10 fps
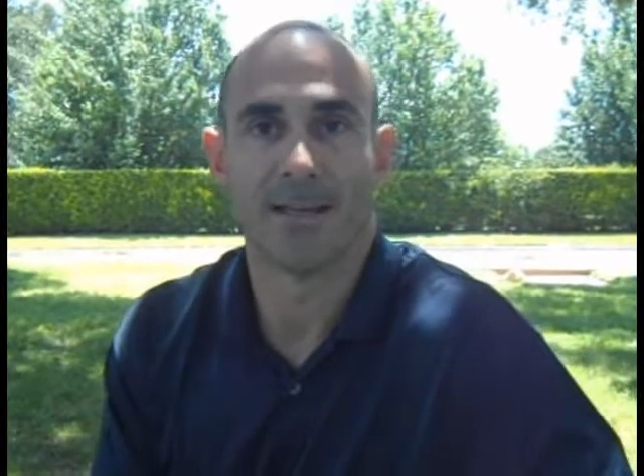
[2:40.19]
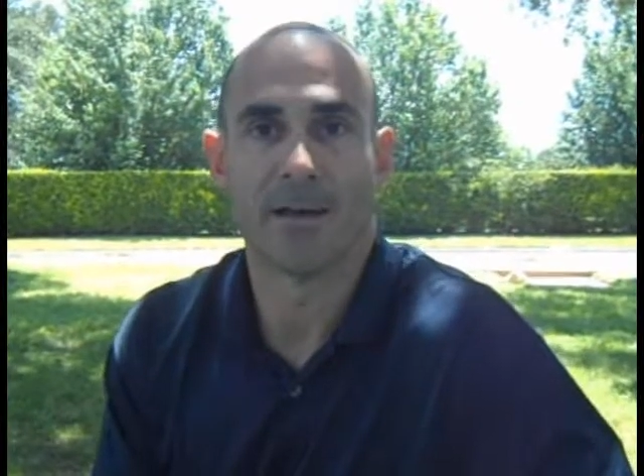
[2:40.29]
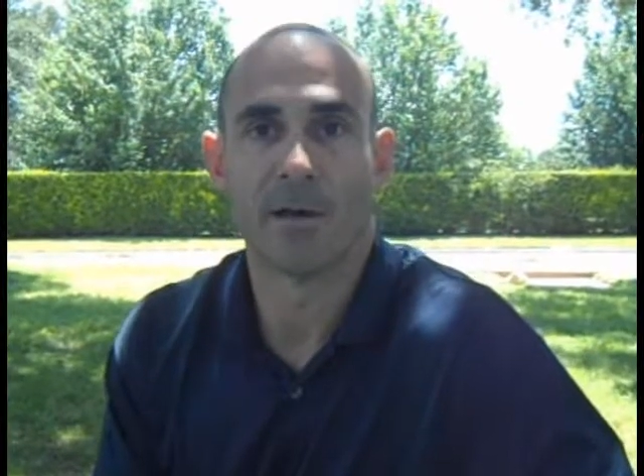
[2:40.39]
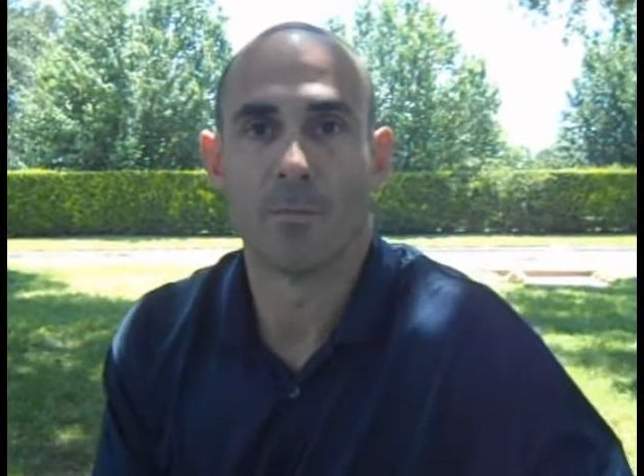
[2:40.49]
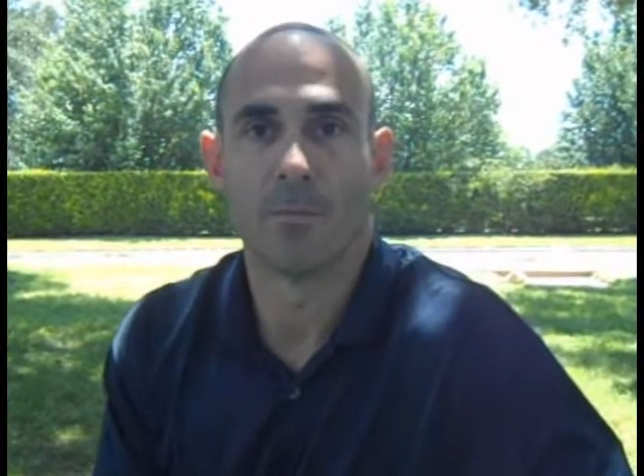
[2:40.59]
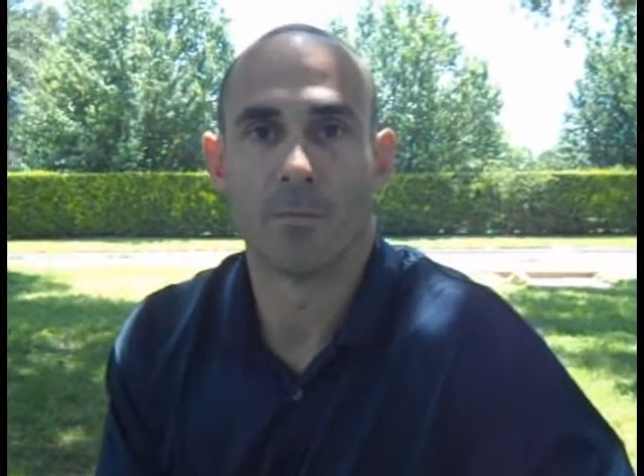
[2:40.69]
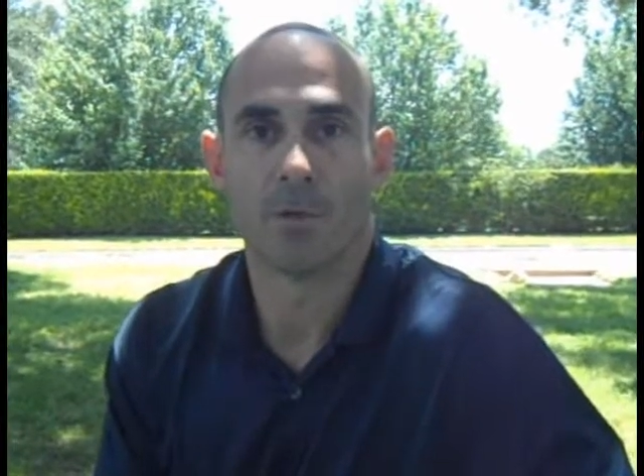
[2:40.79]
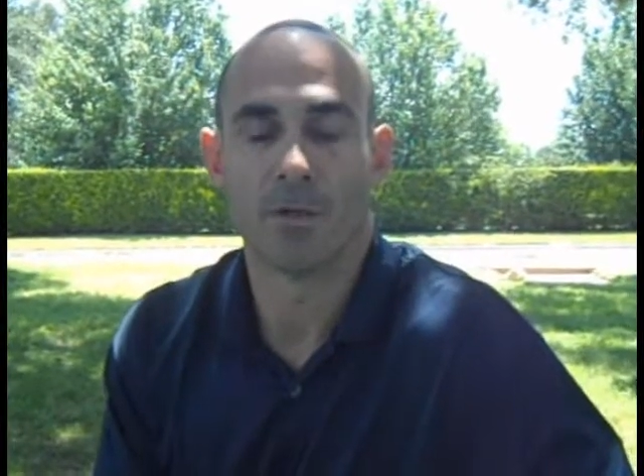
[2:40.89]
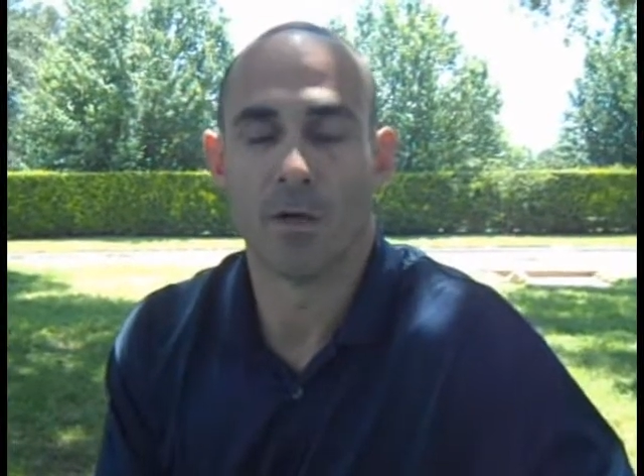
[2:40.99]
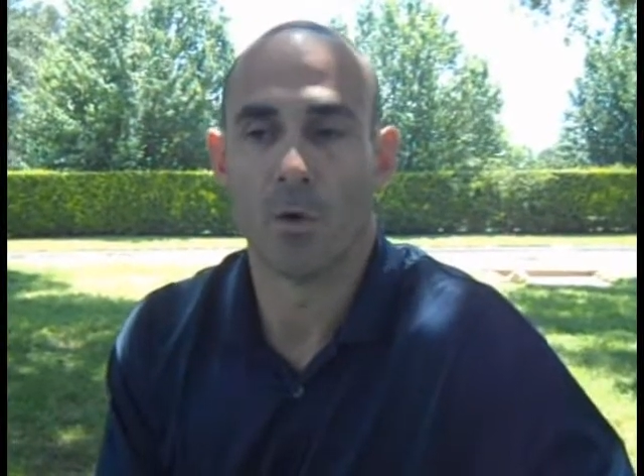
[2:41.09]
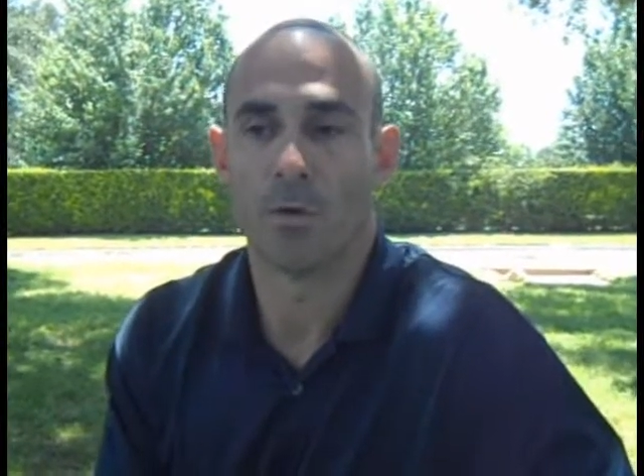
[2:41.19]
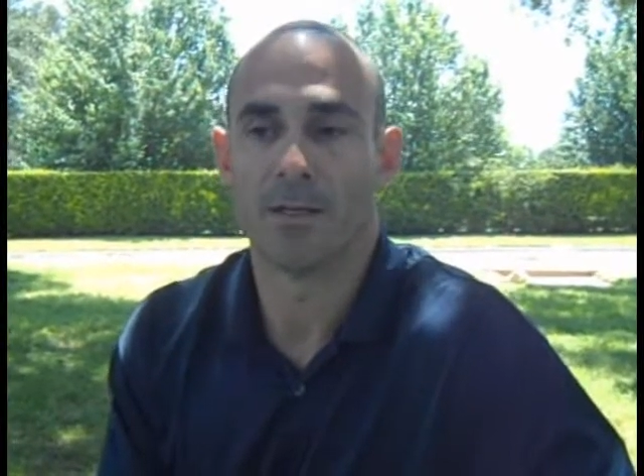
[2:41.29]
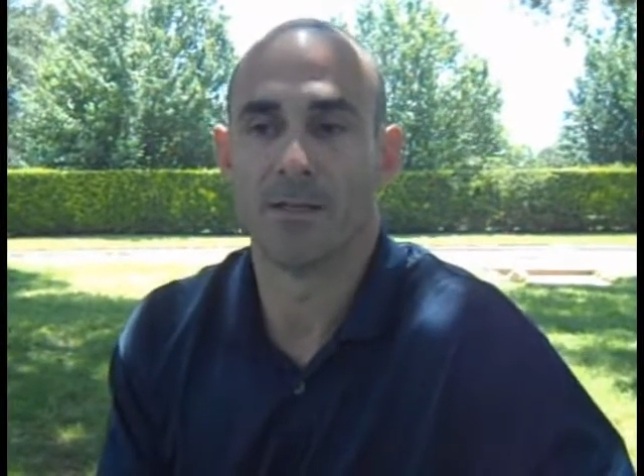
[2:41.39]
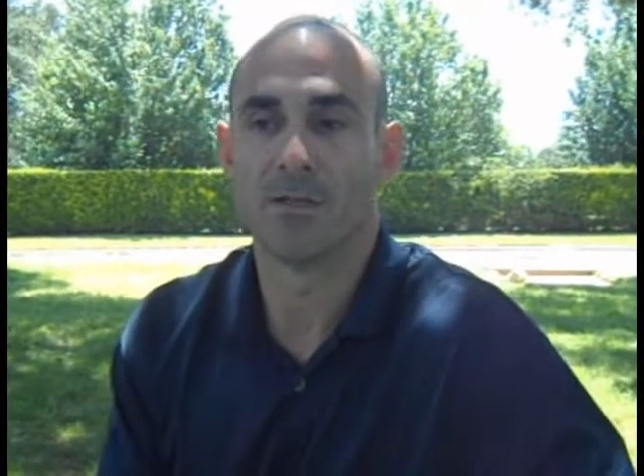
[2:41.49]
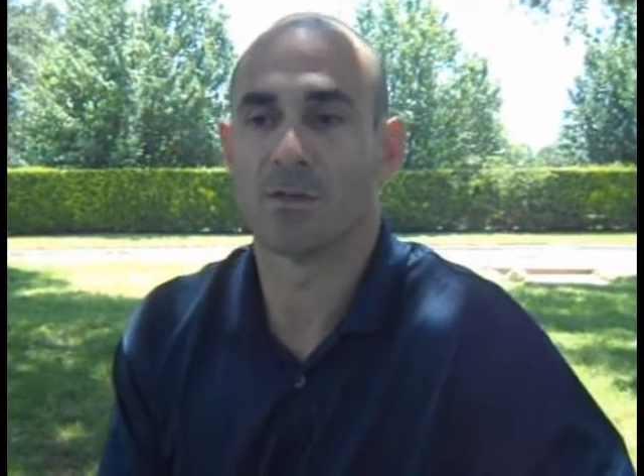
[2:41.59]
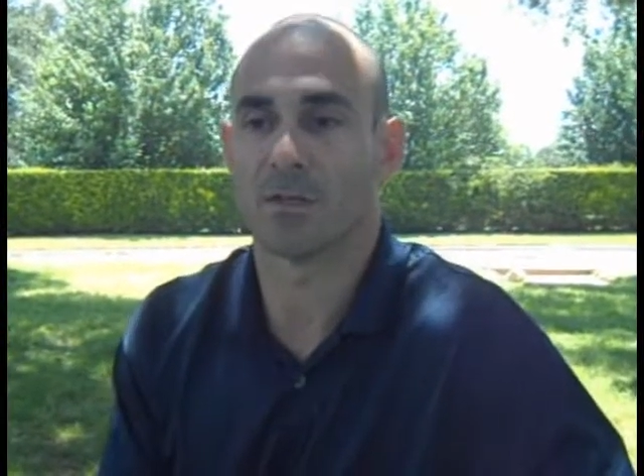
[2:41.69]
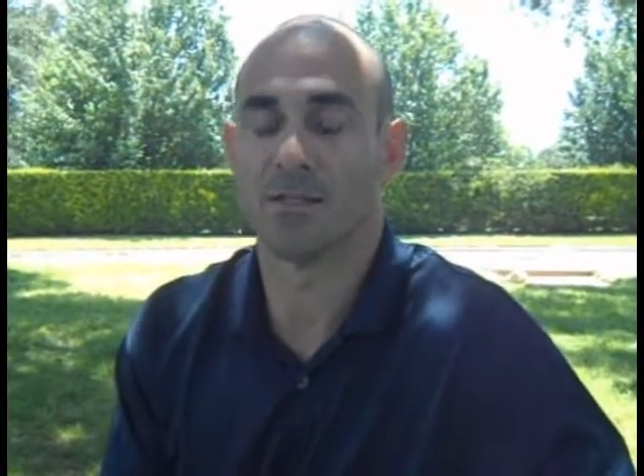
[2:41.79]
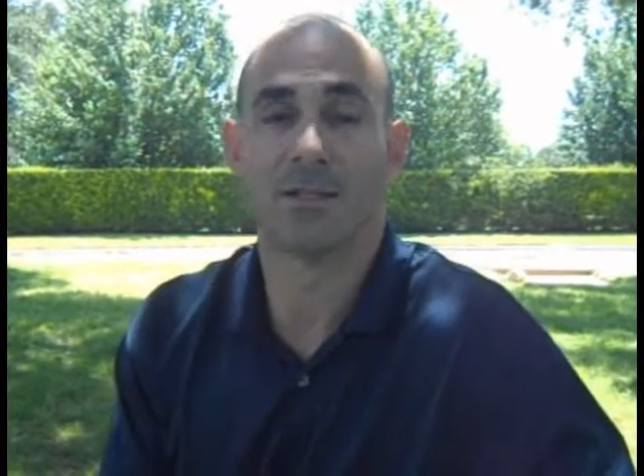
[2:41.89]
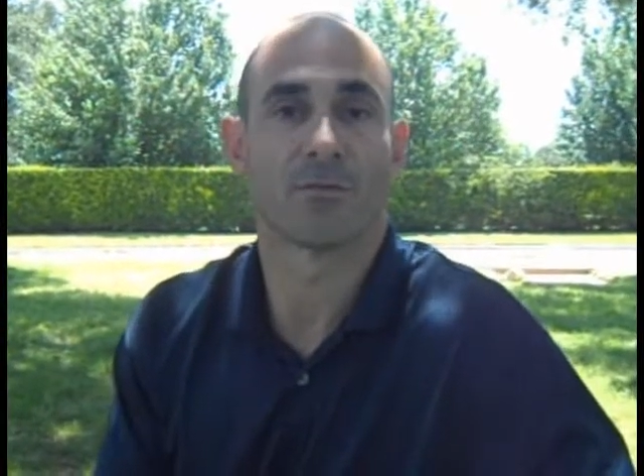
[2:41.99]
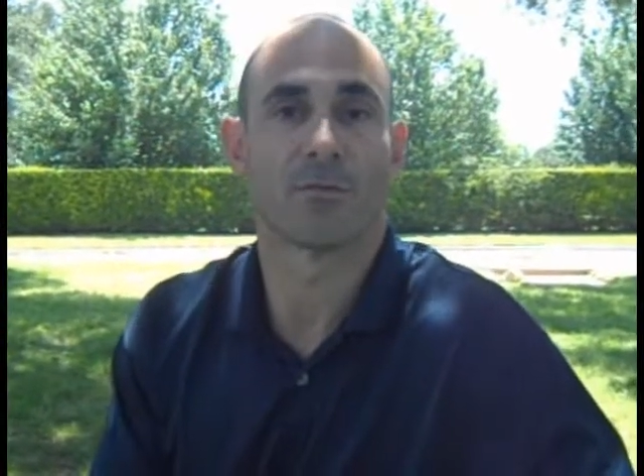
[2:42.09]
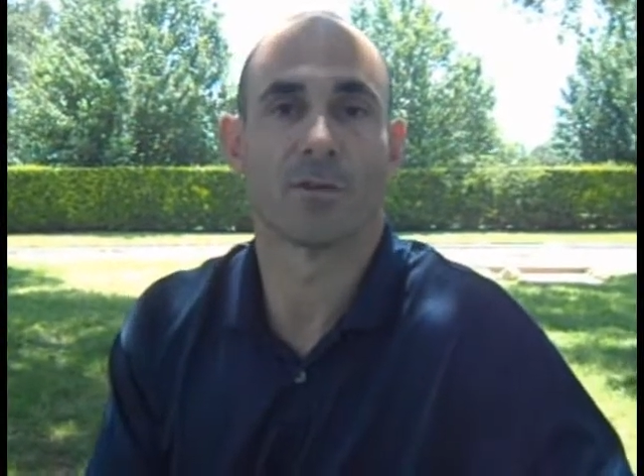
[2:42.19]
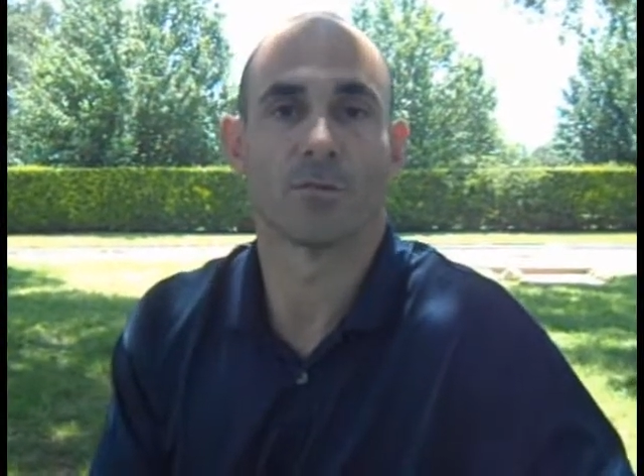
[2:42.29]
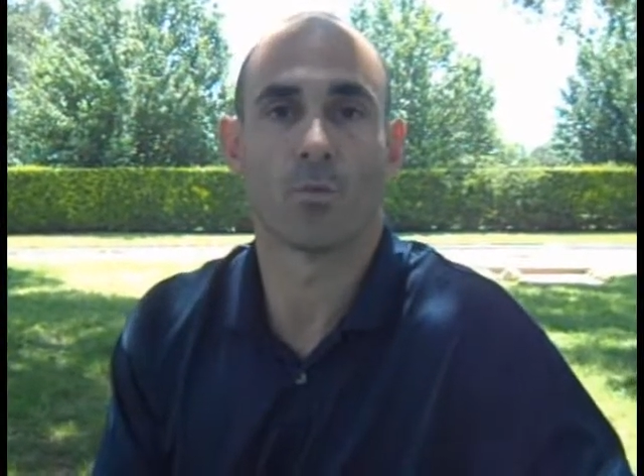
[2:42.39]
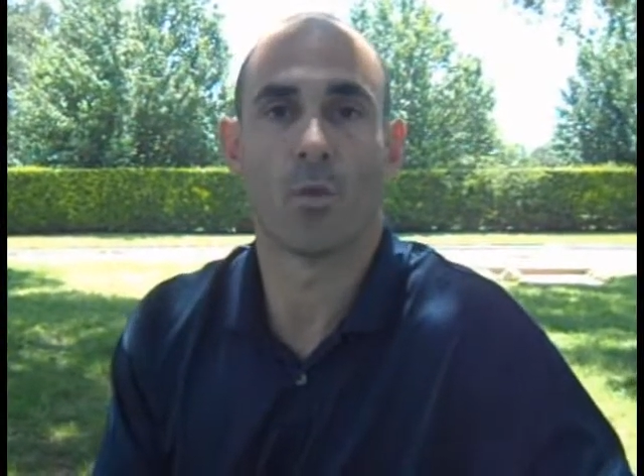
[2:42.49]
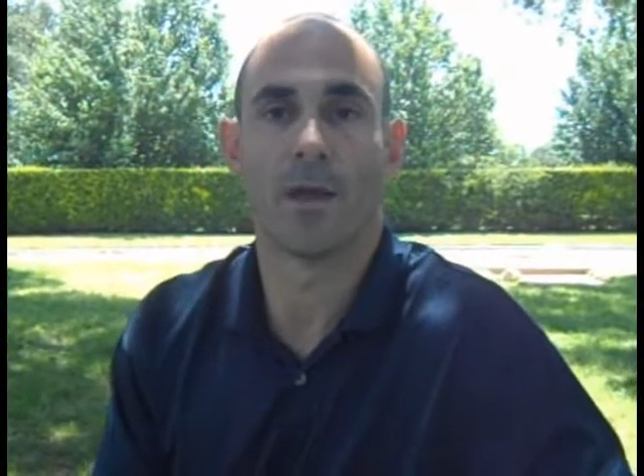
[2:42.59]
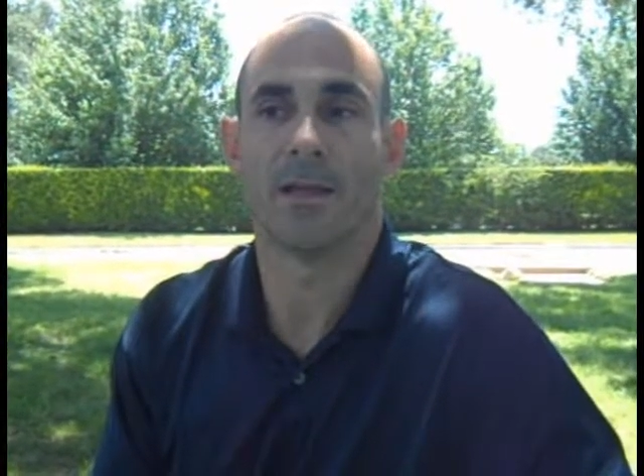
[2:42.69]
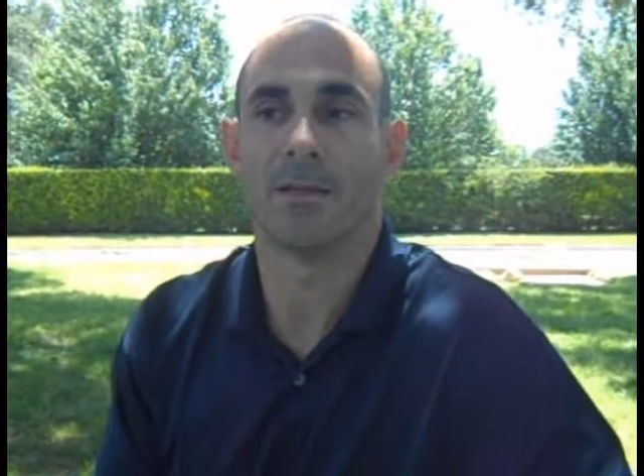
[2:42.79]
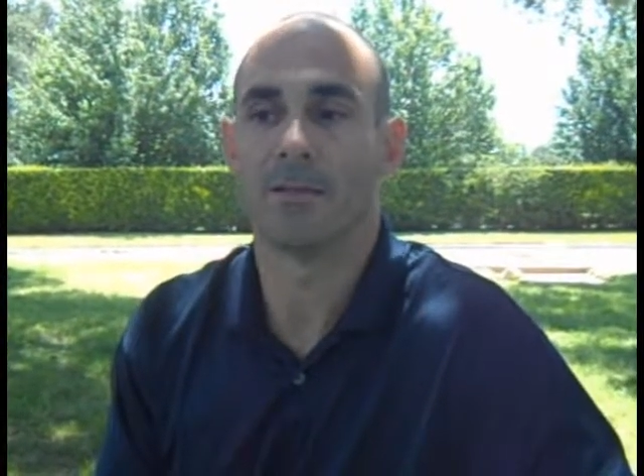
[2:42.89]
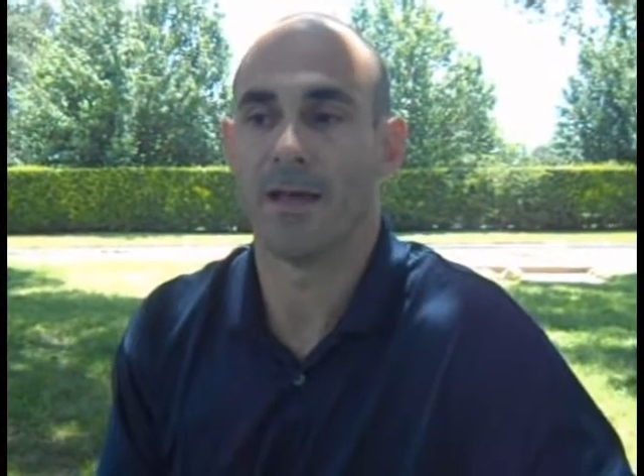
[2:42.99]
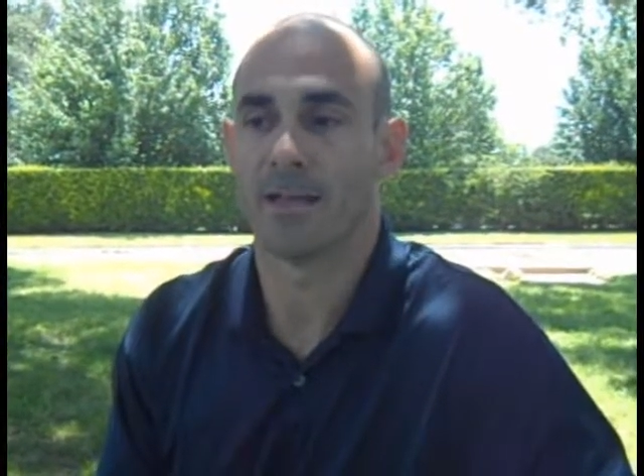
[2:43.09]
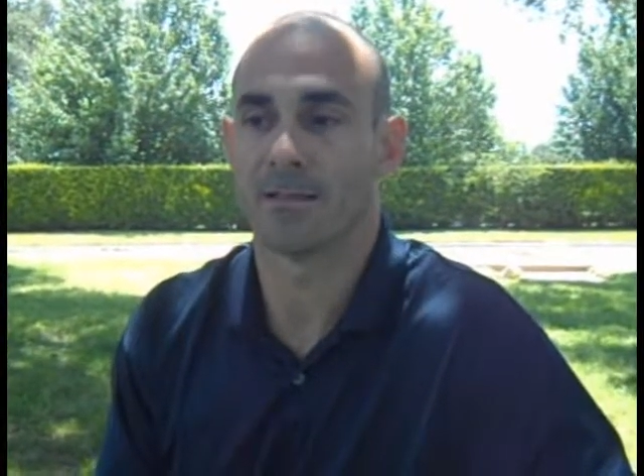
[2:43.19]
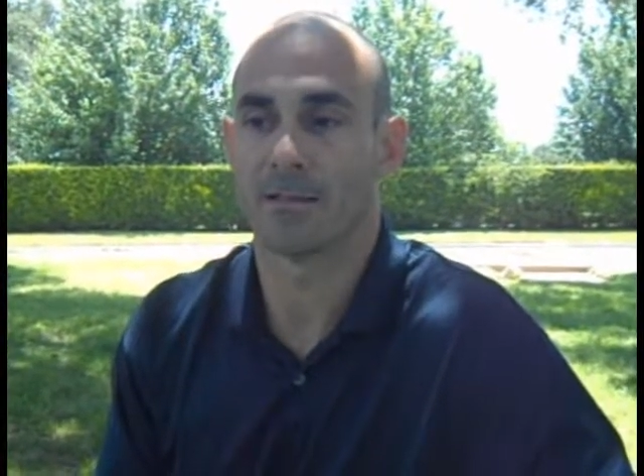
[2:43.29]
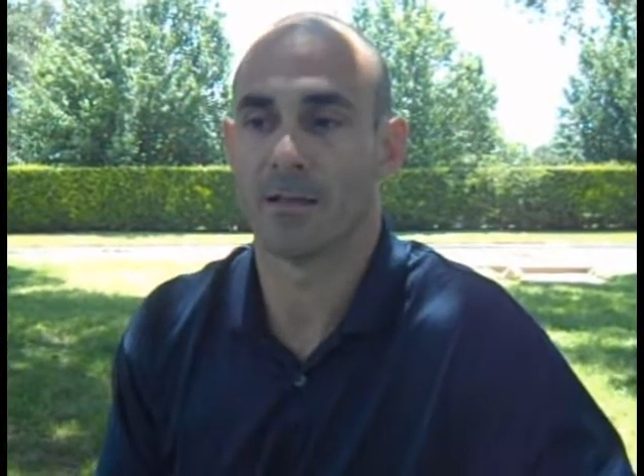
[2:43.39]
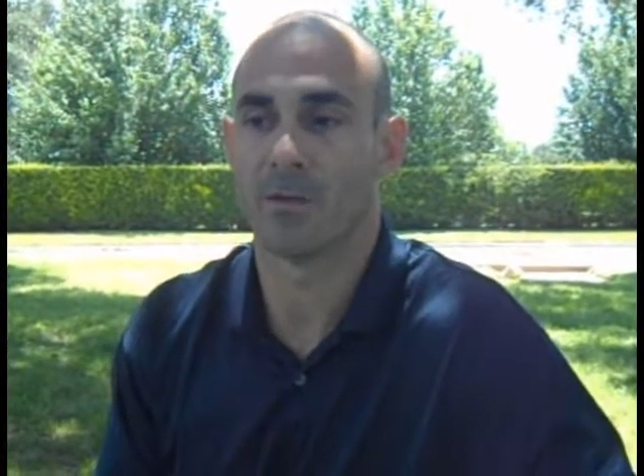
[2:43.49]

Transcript: Um, you know, it is a different way that uh,